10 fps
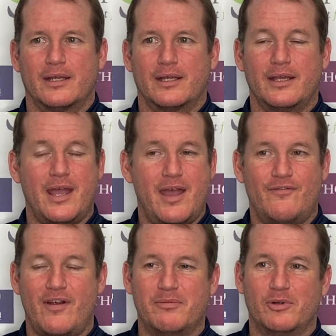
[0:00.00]
Yeah,
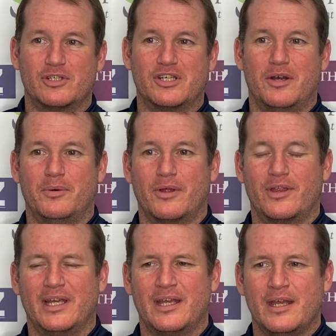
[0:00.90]
very much so. I
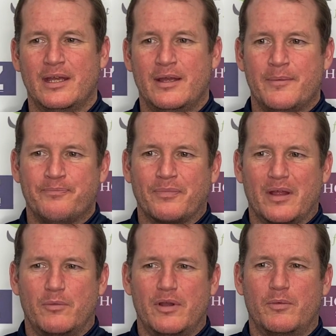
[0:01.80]
think
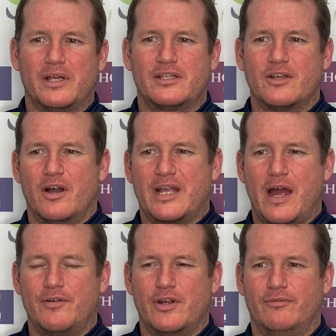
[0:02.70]
we sort of
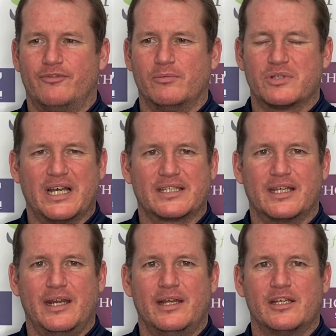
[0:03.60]
carried on from
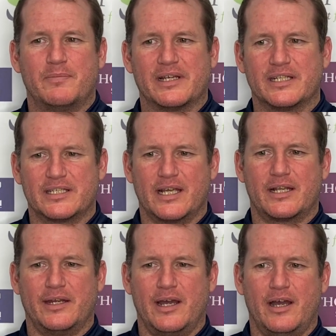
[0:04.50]
Saturday, especially the
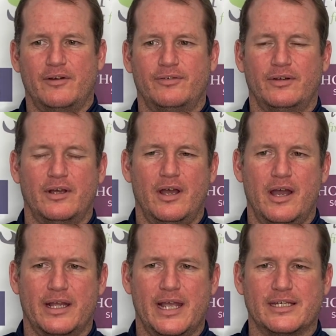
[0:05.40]
second half,
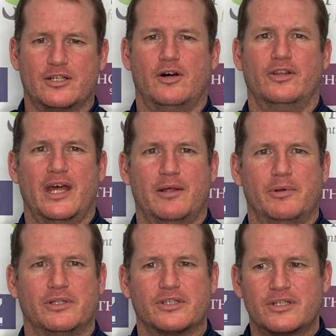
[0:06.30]
against all the
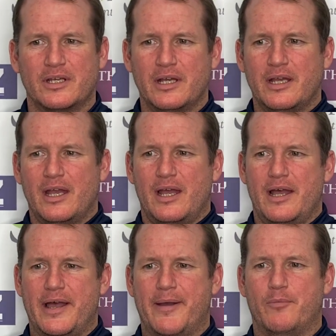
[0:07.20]
elements.
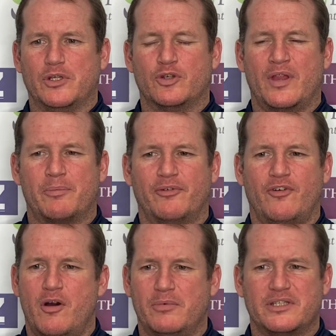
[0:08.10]
We took that
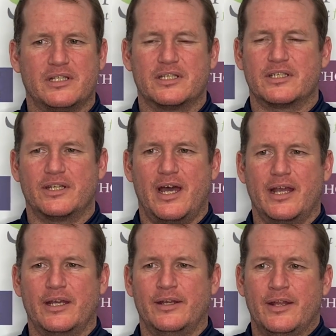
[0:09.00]
performance into
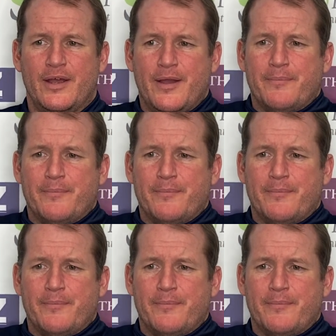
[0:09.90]
tonight. And